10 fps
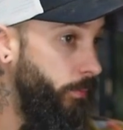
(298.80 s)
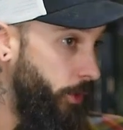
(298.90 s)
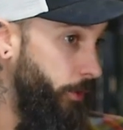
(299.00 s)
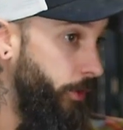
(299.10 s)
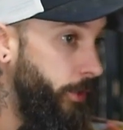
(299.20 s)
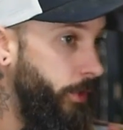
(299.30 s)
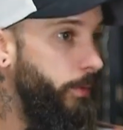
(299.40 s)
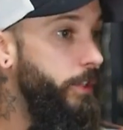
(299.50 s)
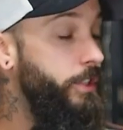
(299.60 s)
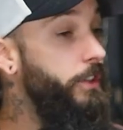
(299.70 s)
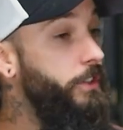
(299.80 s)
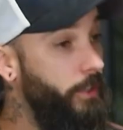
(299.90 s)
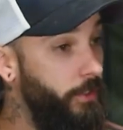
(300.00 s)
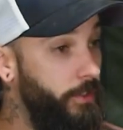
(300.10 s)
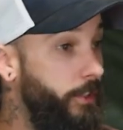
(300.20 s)
earlier, there's other
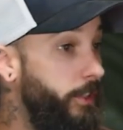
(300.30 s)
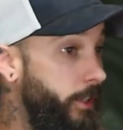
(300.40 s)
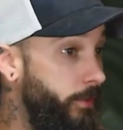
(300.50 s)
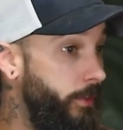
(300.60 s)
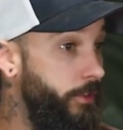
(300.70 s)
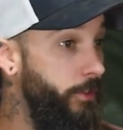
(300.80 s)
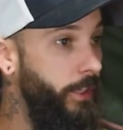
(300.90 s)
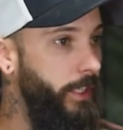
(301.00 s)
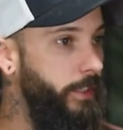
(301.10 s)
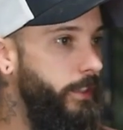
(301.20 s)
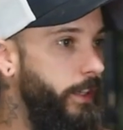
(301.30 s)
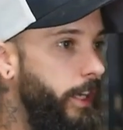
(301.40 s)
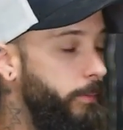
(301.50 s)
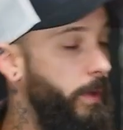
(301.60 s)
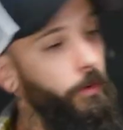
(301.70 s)
songs that are in different tunings.
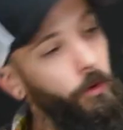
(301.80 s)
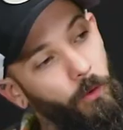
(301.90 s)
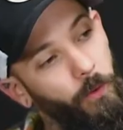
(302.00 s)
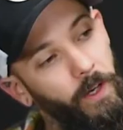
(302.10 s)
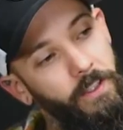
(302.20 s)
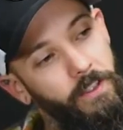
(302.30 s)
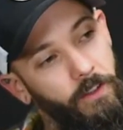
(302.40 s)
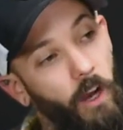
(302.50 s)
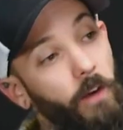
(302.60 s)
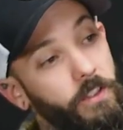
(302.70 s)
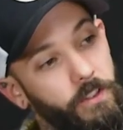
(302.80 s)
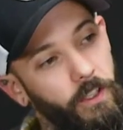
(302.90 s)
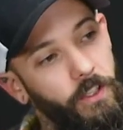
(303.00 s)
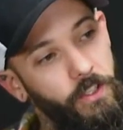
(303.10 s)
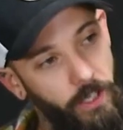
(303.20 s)
My vocal range is obviously
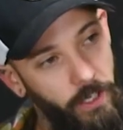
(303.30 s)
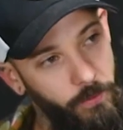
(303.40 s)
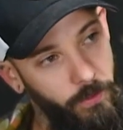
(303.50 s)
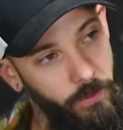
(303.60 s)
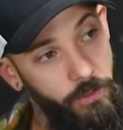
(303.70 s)
going to change with the